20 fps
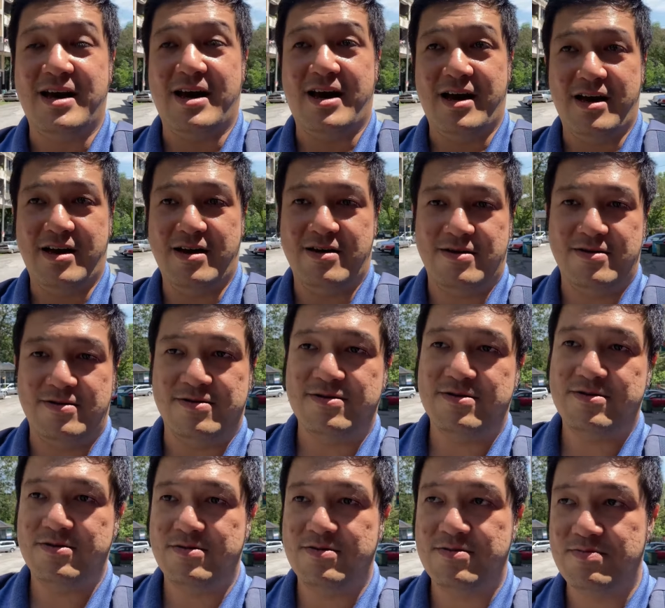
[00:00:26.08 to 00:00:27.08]
Uh,
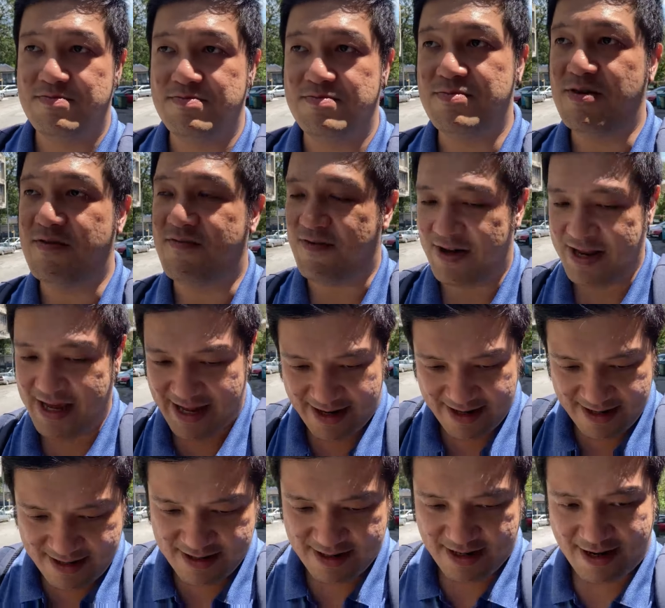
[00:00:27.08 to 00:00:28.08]
Before that,
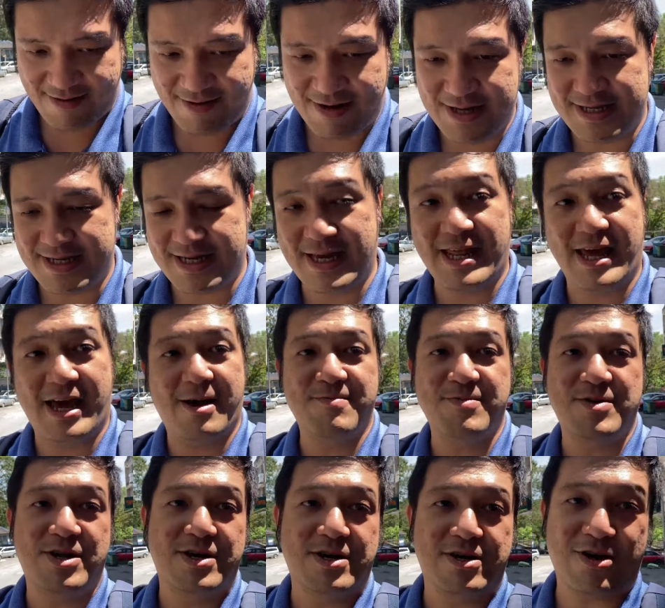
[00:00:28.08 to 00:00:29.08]
I want to say that I'm
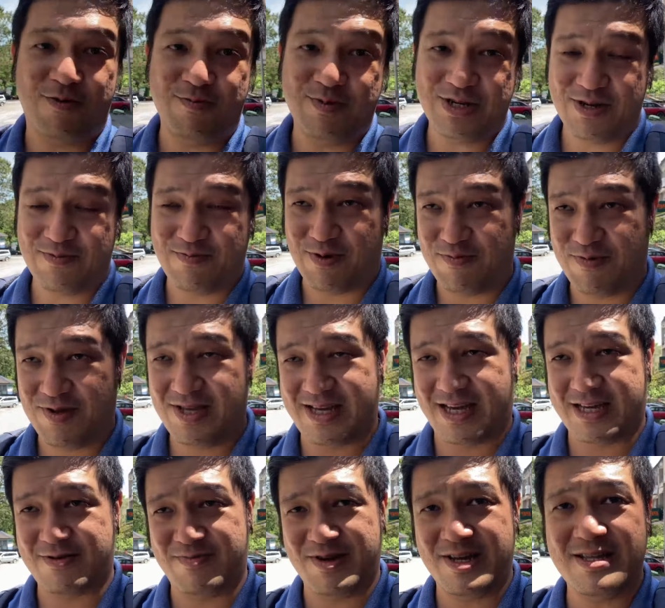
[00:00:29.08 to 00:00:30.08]
not a commercial properties
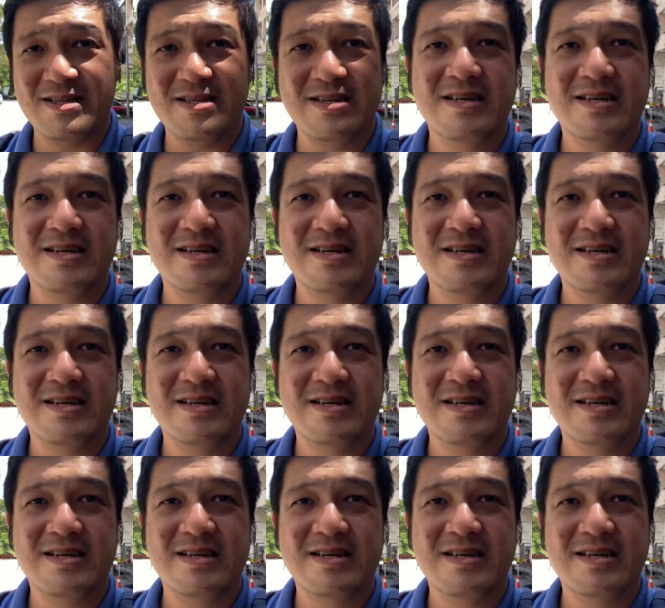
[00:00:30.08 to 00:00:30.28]
expert.